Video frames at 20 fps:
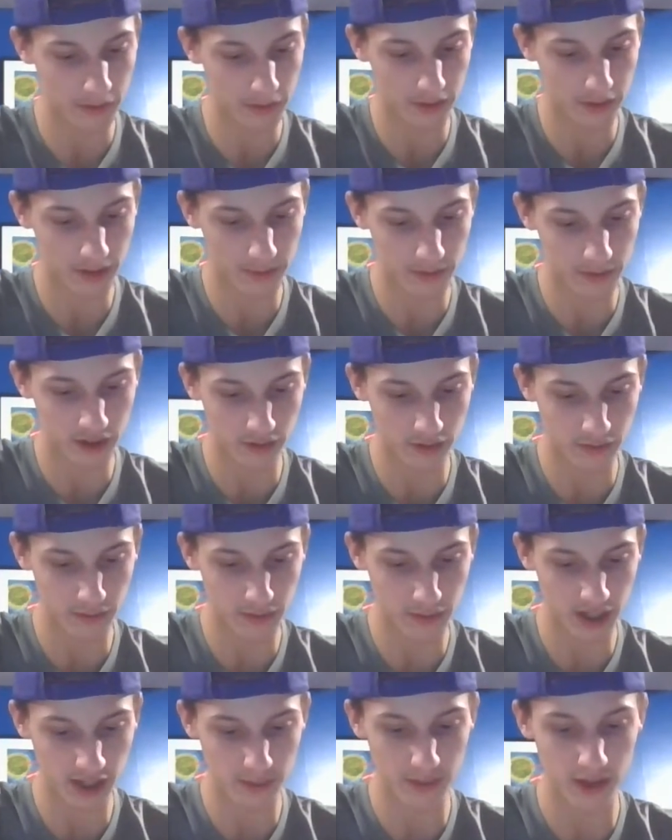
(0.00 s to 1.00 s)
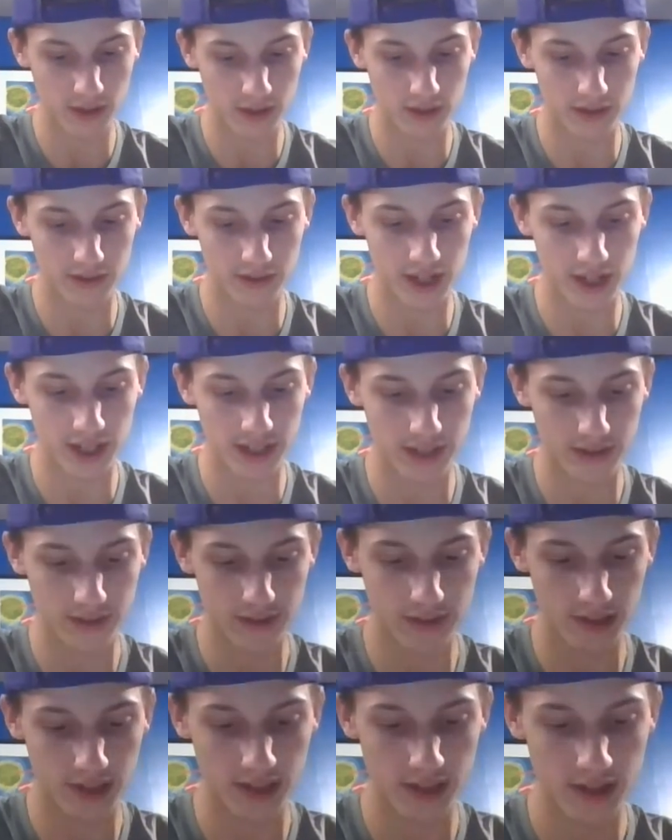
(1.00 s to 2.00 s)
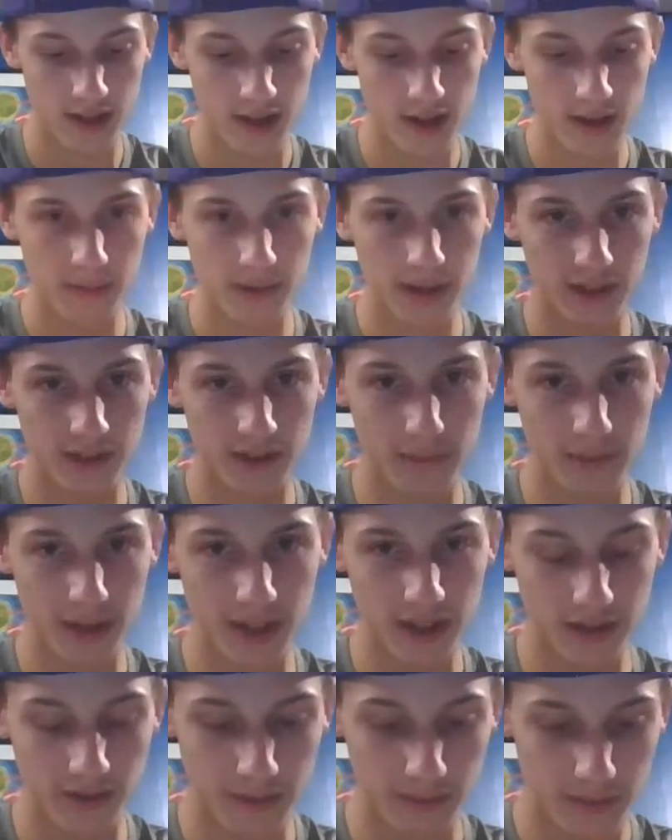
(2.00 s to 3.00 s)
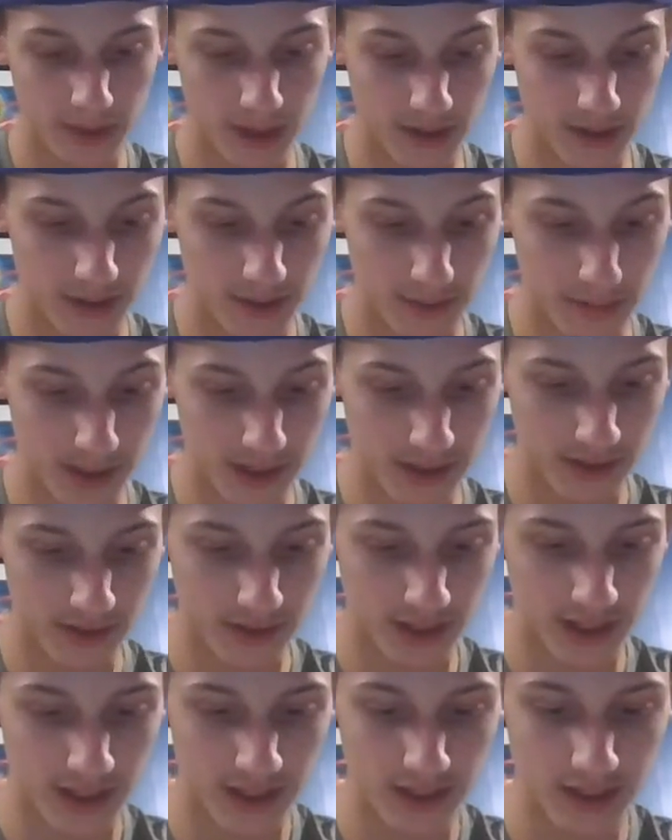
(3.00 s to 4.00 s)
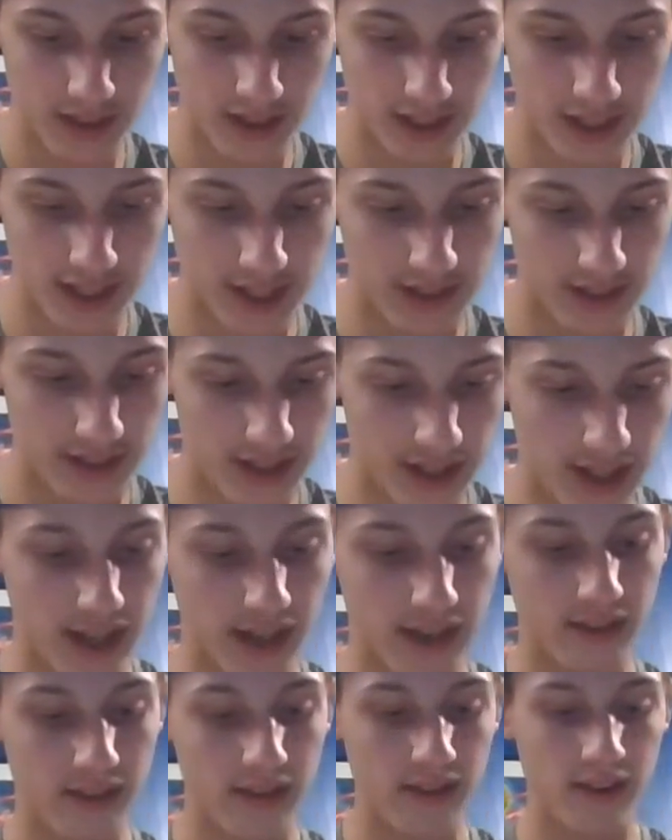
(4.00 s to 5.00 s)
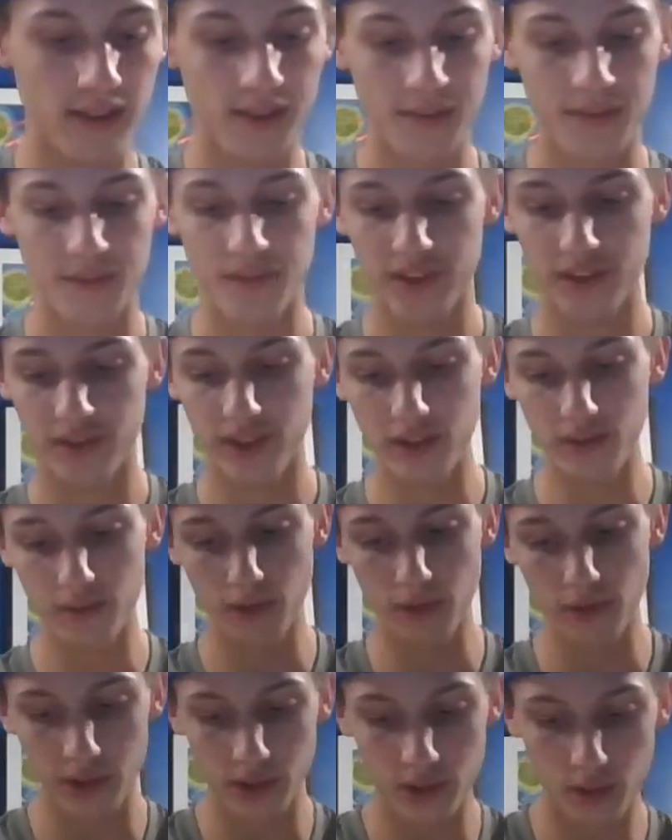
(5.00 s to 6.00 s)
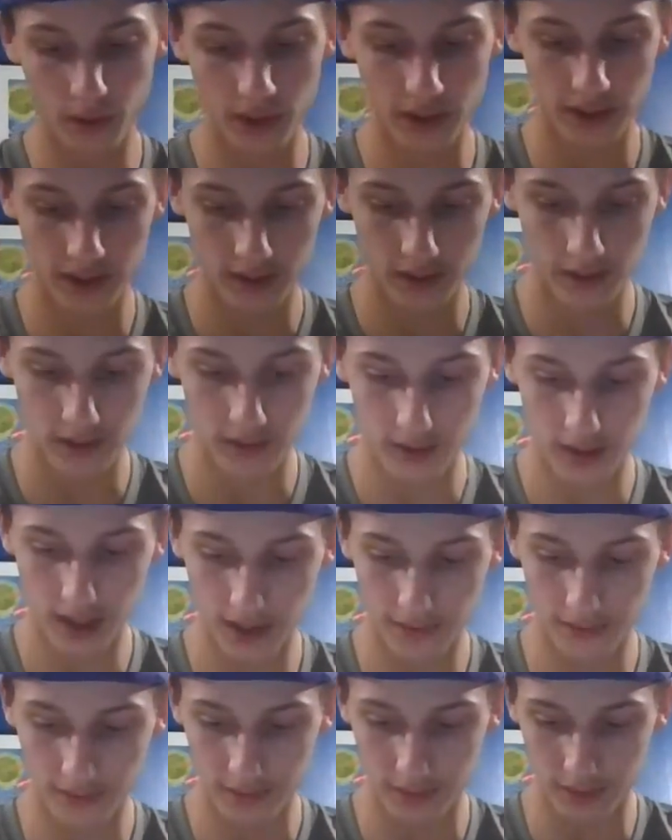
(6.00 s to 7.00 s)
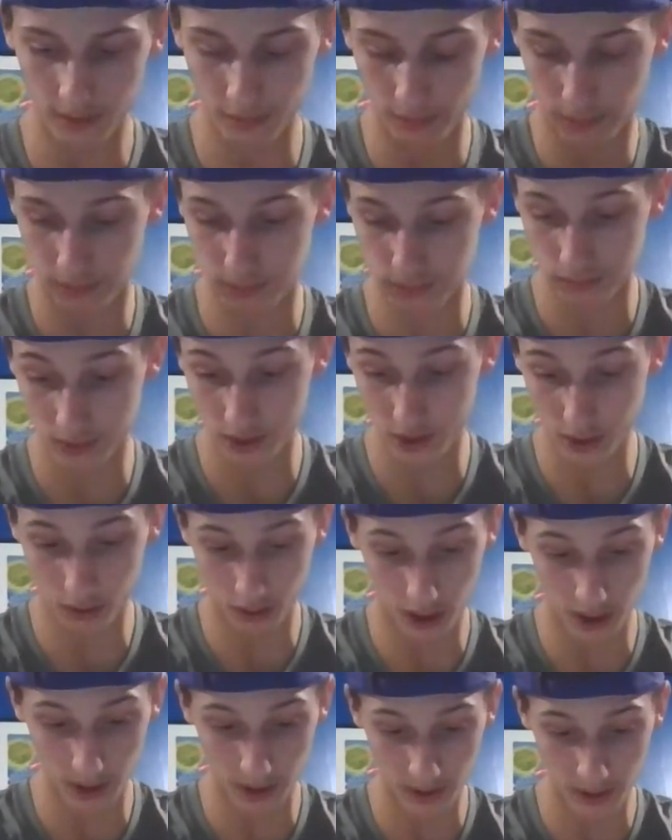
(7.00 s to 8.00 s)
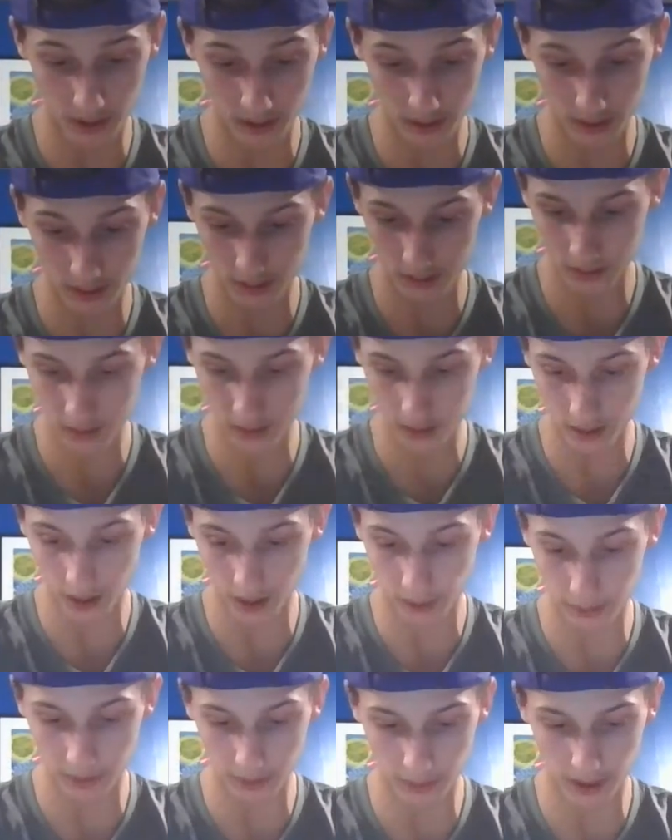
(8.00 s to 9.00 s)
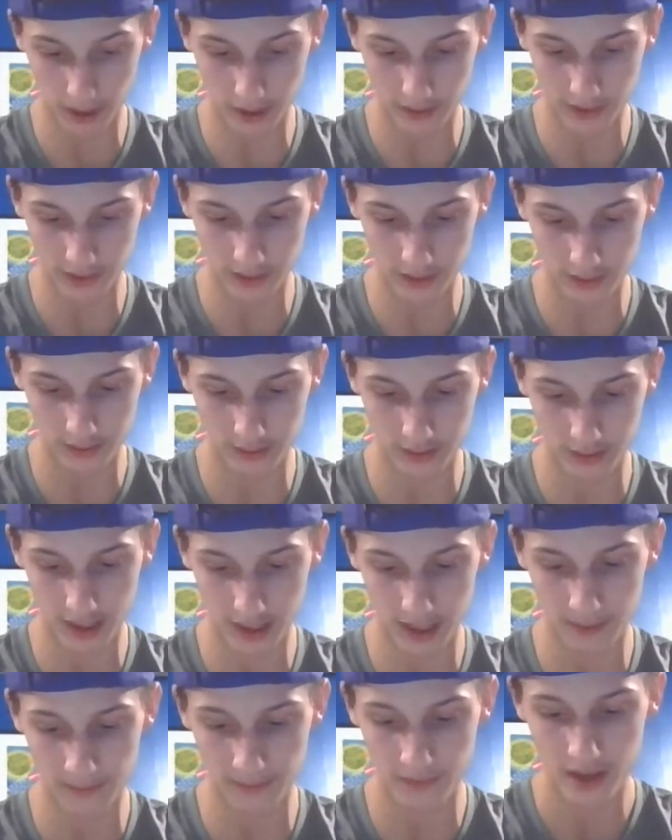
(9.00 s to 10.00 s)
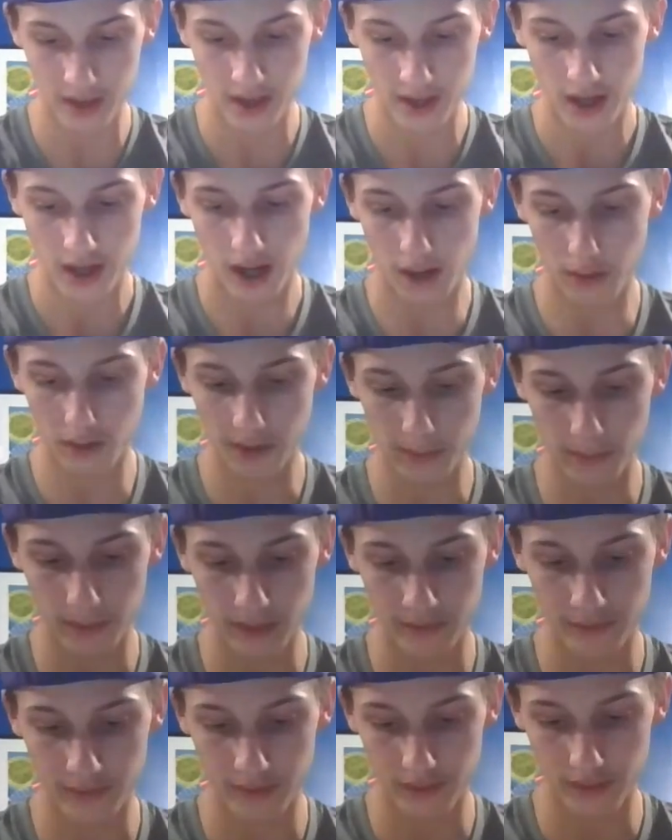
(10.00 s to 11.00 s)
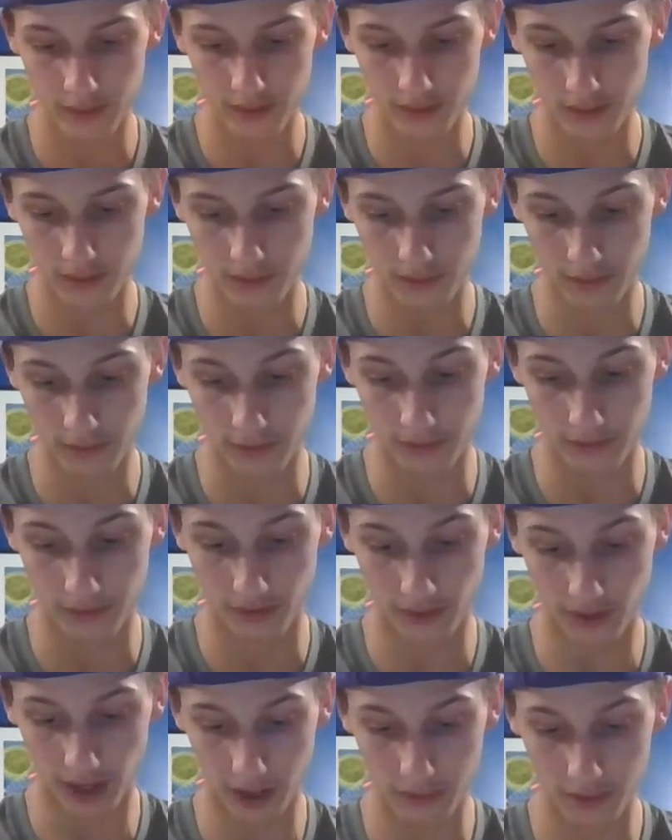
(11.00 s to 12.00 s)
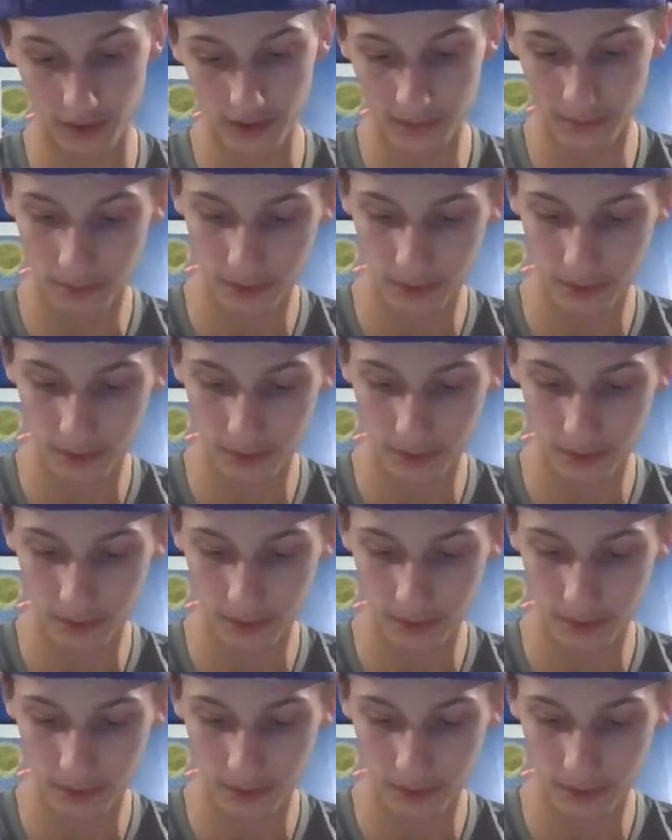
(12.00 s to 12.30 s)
with himself for making me go outside yesterday because he did it again today. It's getting really annoying to have to go up to Riley's house every time. I want to play I want to